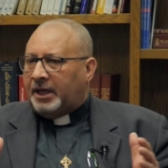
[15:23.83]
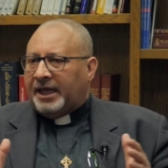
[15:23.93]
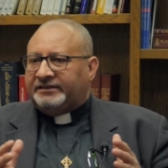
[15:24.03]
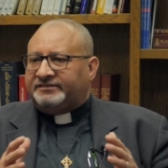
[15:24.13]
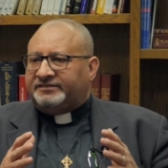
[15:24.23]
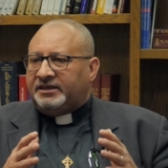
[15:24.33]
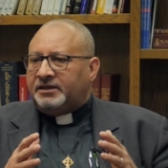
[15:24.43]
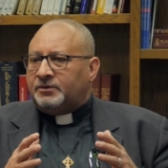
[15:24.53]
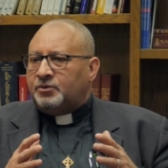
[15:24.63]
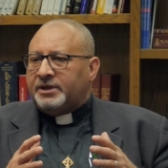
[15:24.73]
I
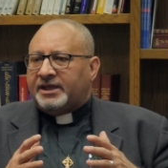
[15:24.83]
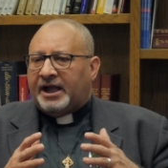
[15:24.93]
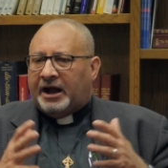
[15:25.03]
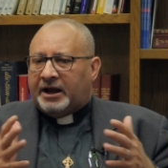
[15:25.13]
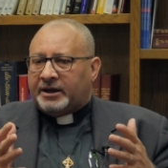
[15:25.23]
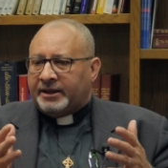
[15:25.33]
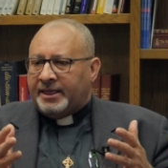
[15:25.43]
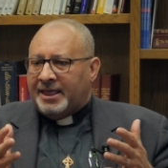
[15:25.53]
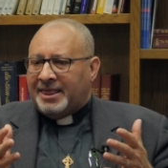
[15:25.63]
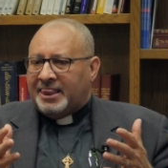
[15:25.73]
see we are
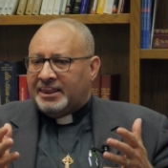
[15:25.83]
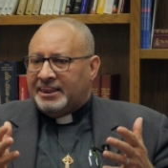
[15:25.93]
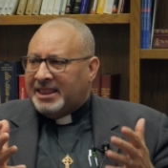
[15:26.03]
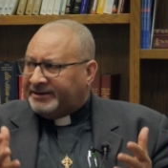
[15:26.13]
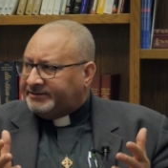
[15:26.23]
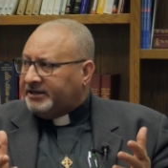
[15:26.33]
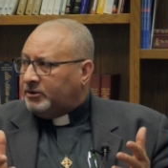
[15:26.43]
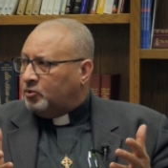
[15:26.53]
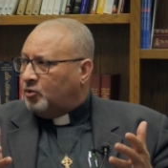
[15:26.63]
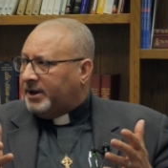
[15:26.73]

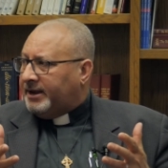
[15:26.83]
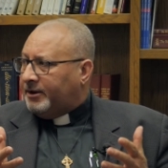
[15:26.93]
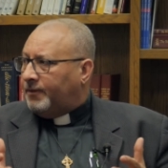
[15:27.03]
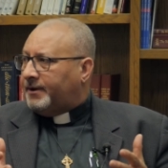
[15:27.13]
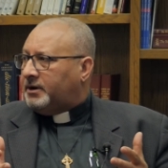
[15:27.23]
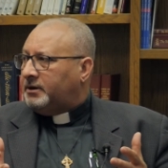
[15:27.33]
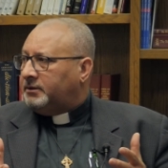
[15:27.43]
learning one another.